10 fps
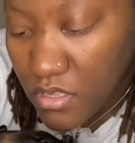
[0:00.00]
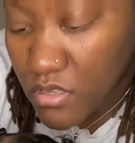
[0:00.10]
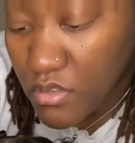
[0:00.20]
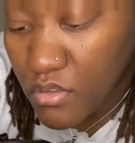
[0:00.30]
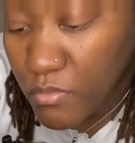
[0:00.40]

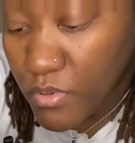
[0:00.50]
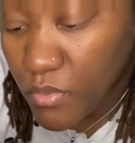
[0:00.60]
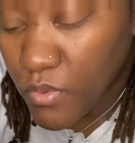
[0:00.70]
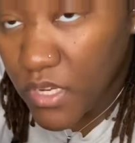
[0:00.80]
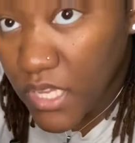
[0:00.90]
you can
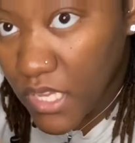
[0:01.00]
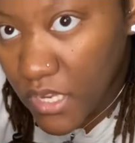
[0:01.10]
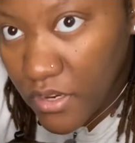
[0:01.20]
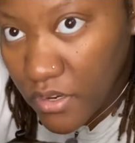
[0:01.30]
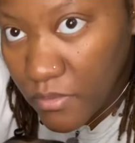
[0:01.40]
put one
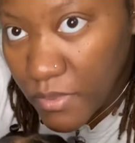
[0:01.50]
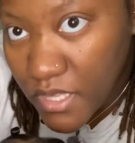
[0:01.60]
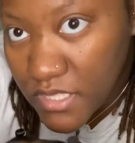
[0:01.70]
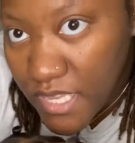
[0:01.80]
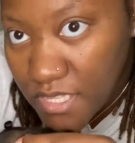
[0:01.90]
here
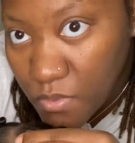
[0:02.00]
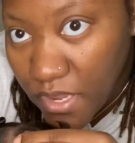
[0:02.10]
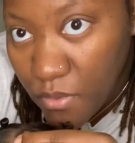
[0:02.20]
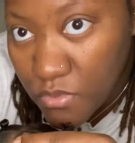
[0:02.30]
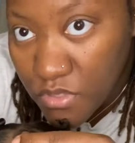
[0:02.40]
because that's what
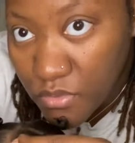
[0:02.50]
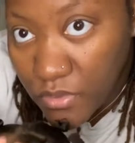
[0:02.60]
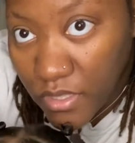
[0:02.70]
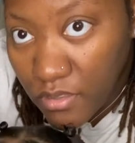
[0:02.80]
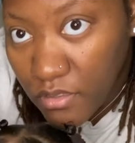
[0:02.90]
i was
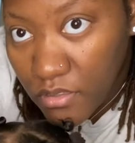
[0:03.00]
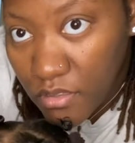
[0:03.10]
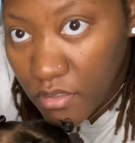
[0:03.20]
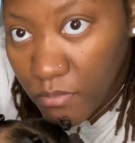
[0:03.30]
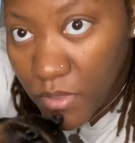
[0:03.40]
doing
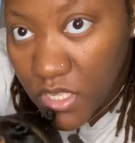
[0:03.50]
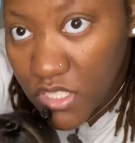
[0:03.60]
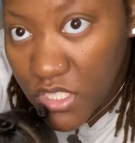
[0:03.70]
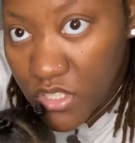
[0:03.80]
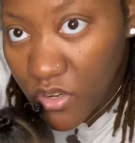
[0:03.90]

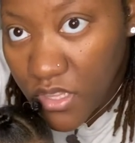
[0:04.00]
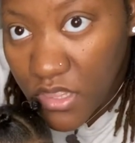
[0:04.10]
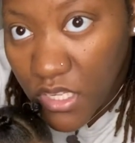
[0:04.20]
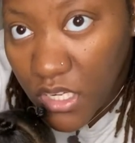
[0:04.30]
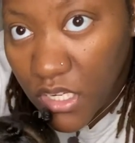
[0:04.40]
because she started
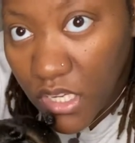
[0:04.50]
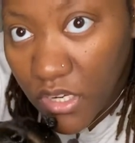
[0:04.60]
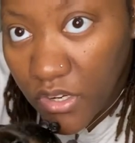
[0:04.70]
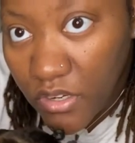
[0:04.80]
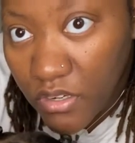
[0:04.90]
thinning
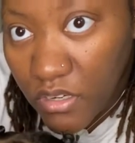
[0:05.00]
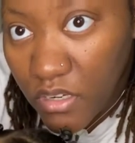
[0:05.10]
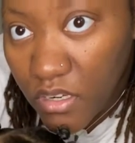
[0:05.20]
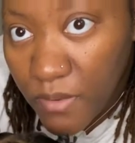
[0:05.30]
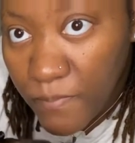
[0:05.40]
here
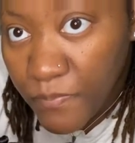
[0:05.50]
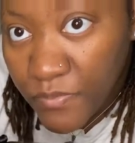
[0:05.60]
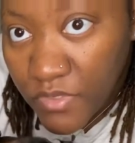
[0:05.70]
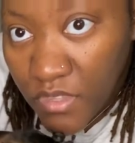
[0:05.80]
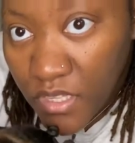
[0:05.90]

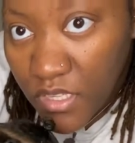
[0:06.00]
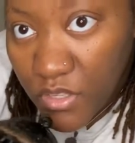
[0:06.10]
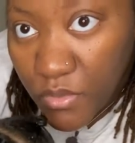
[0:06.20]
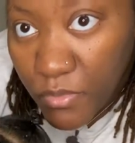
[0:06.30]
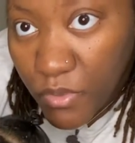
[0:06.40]

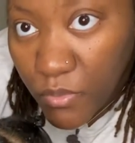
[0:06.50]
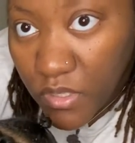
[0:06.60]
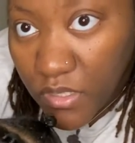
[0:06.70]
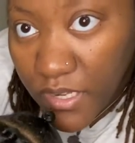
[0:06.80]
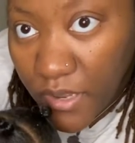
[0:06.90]
you can put
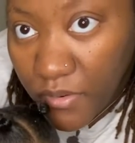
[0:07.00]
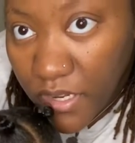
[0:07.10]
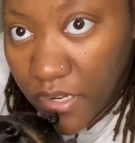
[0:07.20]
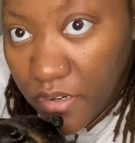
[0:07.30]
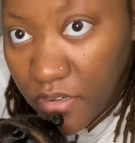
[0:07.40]
one down
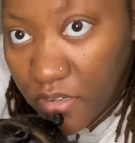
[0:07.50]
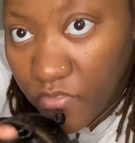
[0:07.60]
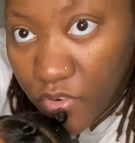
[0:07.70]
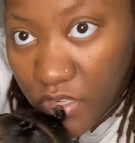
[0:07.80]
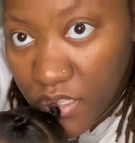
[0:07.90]
here
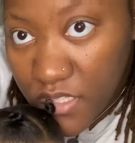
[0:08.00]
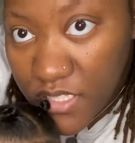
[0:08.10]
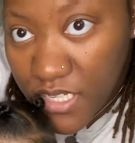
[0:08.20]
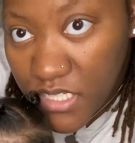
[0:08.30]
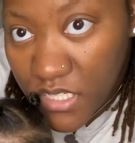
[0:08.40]
for another
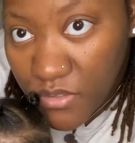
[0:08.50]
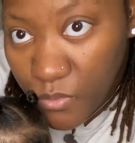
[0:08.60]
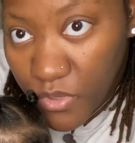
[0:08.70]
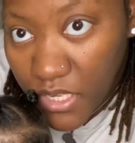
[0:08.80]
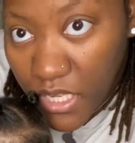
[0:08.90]
section
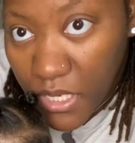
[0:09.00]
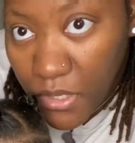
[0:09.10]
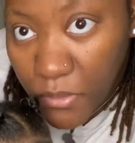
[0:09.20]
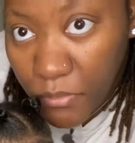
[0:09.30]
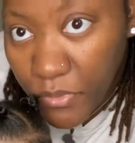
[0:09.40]
and one
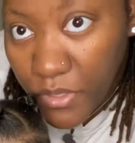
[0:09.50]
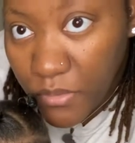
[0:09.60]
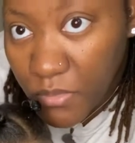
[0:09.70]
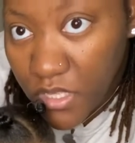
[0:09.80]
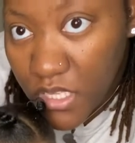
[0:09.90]
here
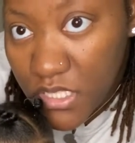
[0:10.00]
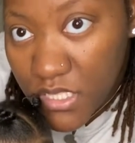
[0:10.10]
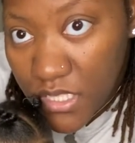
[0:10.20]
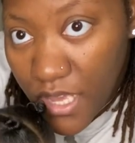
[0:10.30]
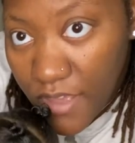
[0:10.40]
but
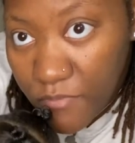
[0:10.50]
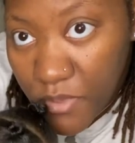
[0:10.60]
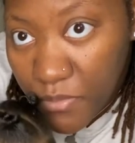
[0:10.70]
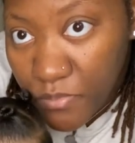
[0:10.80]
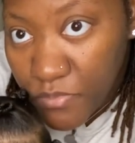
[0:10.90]
because i've
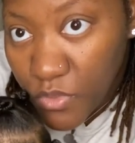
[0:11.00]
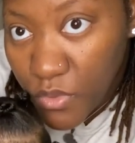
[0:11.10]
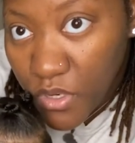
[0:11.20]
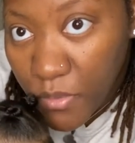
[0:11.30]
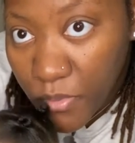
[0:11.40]
been
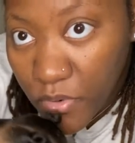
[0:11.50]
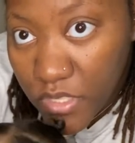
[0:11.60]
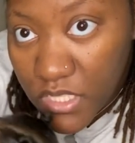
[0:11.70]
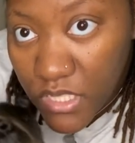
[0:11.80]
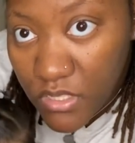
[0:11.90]
doing her
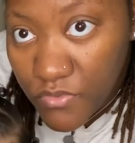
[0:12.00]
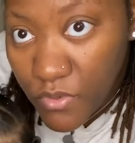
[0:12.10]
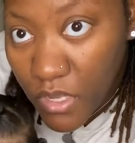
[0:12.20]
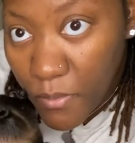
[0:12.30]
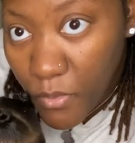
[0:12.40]
ponytails
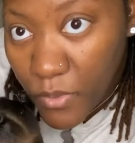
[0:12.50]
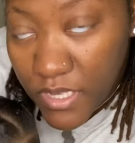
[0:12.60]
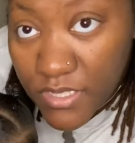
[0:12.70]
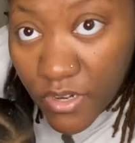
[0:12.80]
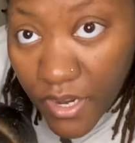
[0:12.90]
for a couple
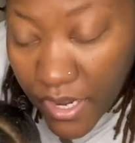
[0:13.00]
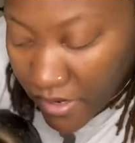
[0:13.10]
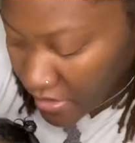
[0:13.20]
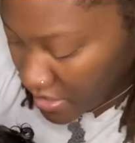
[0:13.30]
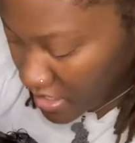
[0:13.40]
weeks her
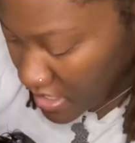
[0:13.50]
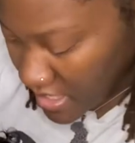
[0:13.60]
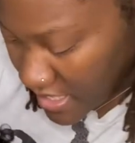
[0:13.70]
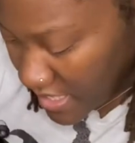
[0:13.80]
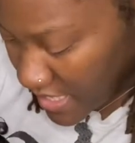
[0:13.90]
hair
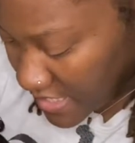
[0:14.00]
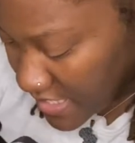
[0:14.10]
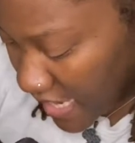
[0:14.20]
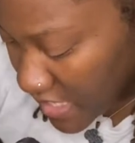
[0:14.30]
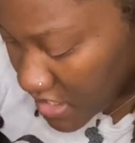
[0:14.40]
has
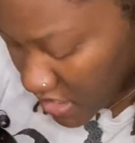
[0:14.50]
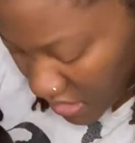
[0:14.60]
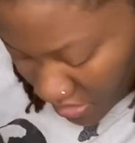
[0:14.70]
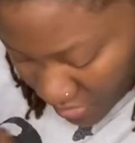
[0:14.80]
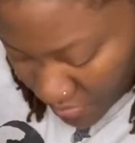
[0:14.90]

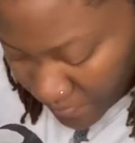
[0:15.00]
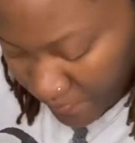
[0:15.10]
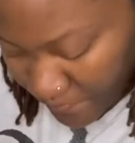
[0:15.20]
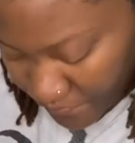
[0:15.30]
actually um